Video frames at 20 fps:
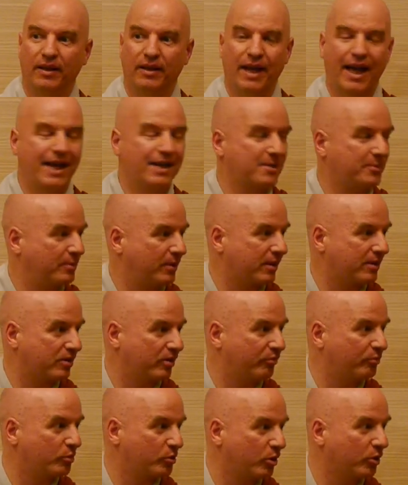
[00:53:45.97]
aspects
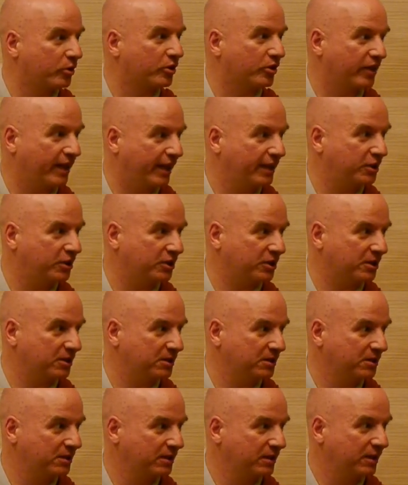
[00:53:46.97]
of
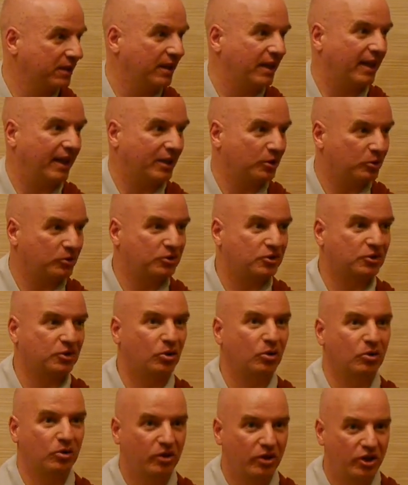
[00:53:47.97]
procreation and
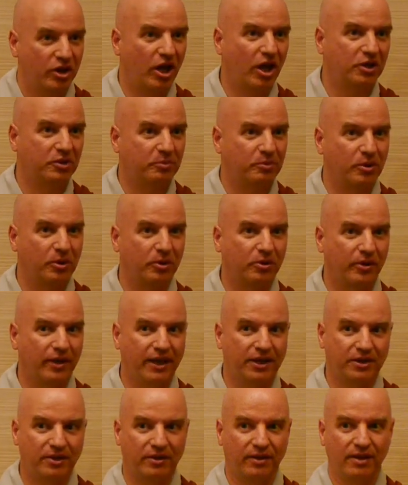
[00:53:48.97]
also not
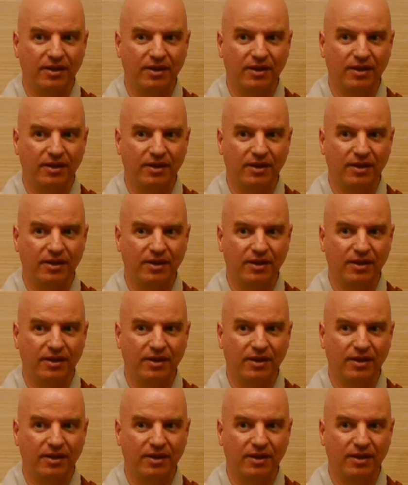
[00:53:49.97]
procreation.